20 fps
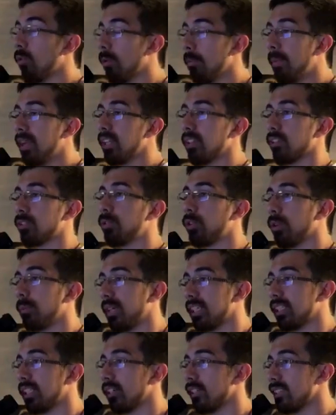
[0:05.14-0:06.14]
former Baylor
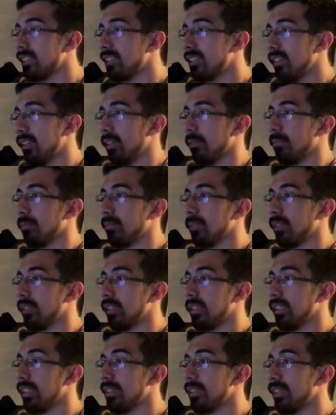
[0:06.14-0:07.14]
quarterback Jarrett Stidham.
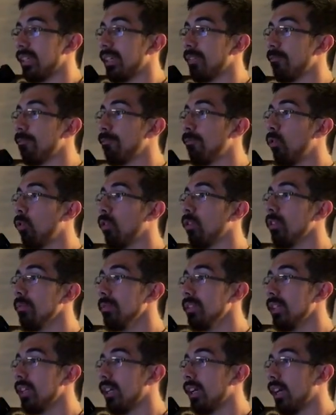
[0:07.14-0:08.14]
He is
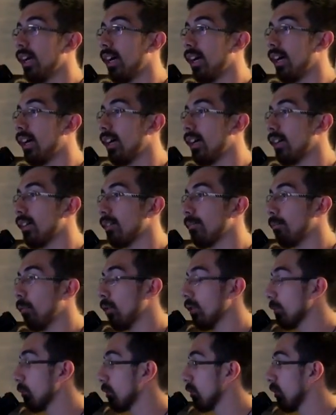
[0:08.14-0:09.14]
informed uh,
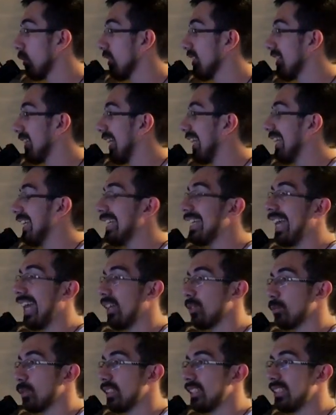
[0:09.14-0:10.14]
multiple sources that he
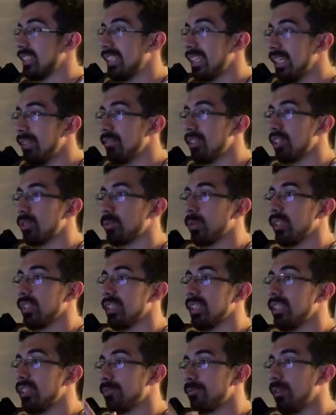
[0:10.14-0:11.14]
has received his
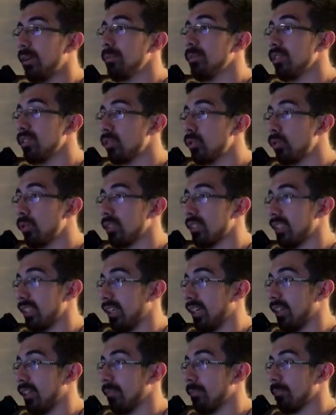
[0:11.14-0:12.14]
release from the school
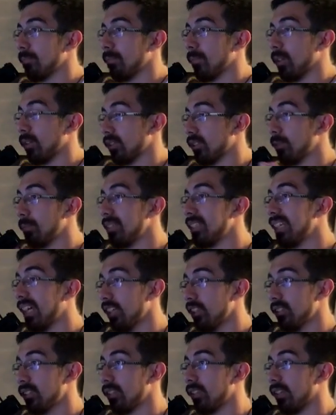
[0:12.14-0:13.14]
today, or excuse me,
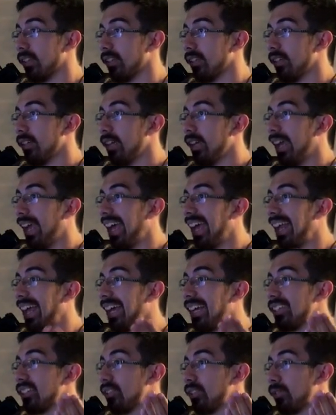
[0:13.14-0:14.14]
yesterday, and
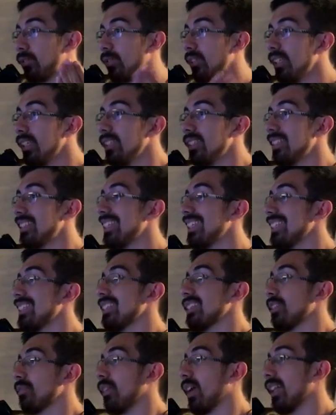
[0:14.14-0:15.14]
has three
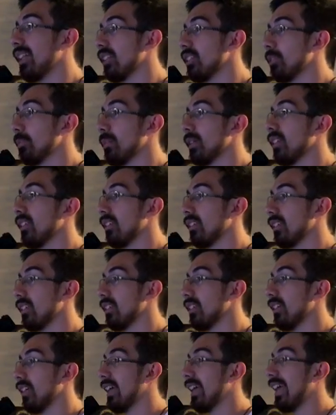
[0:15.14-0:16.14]
seasons of
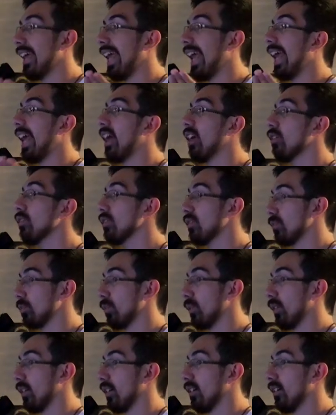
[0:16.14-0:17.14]
eligibility
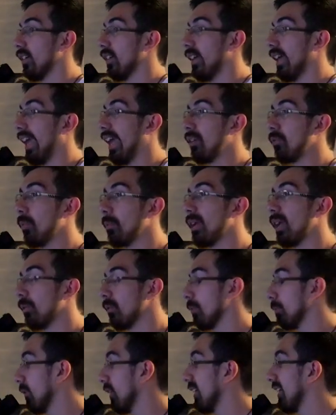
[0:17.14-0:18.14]
elsewhere and will be
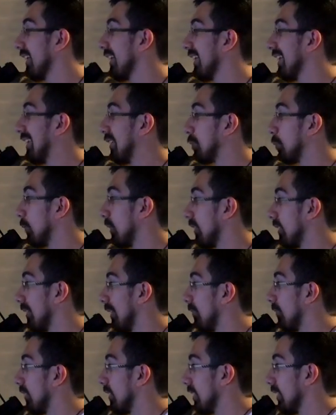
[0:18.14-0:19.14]
able to play again in
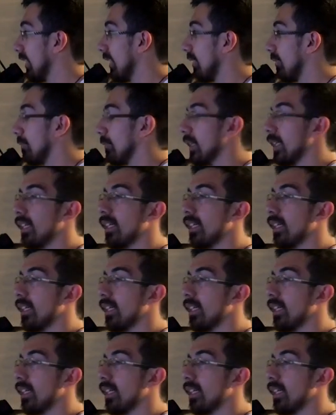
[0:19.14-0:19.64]
2017.